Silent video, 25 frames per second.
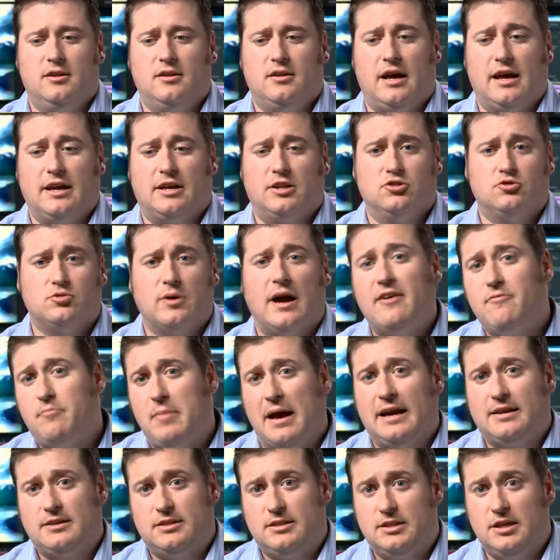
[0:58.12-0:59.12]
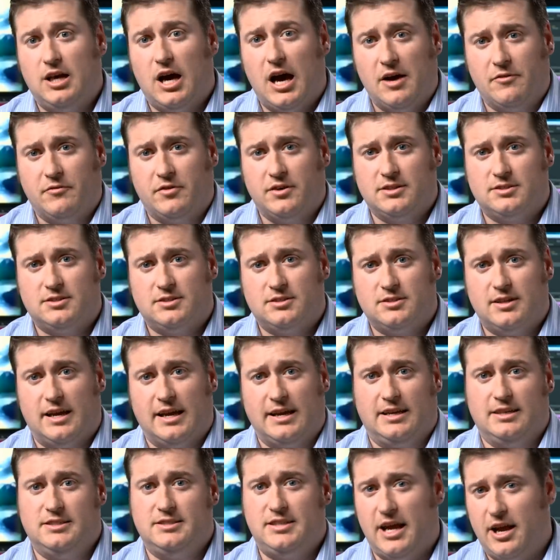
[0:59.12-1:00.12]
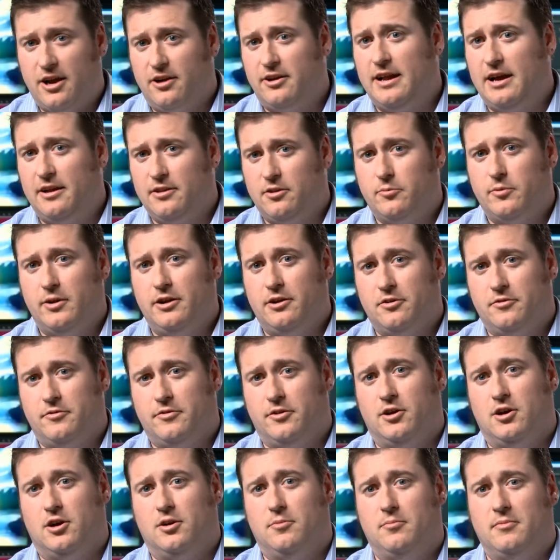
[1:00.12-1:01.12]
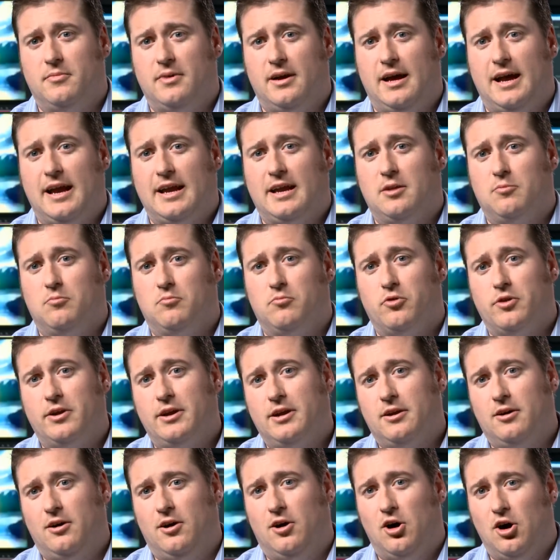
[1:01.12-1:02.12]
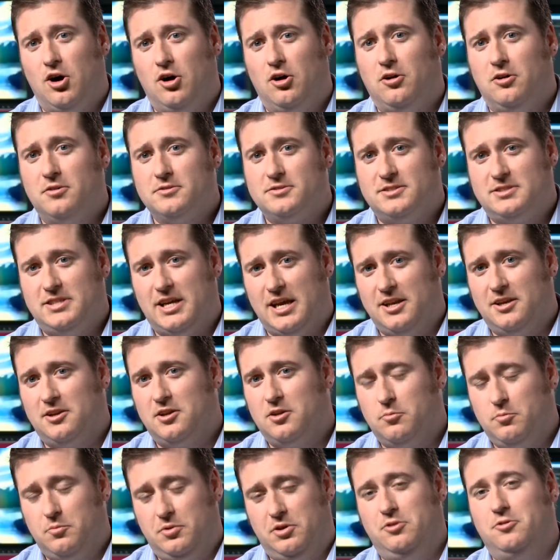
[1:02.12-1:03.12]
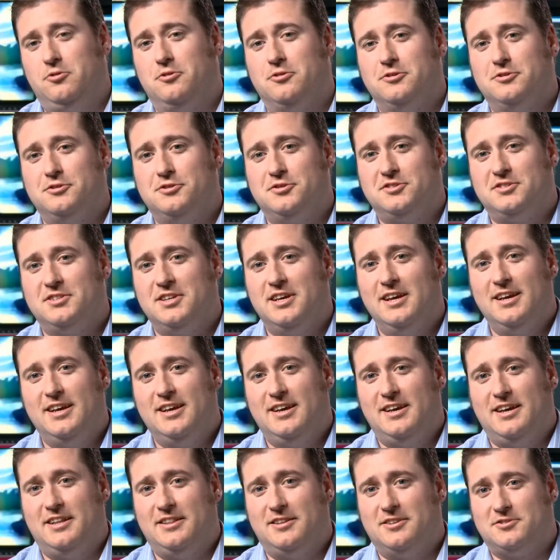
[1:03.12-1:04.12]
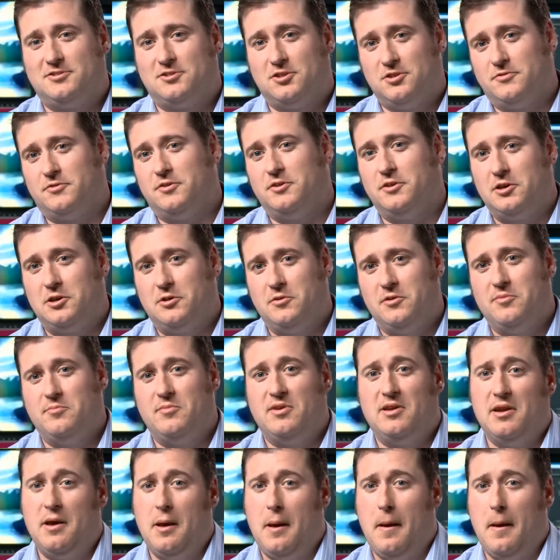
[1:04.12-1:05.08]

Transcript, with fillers: I can drive back to the office, I can tear down the render farm, I can bring all ten computers and the server equipment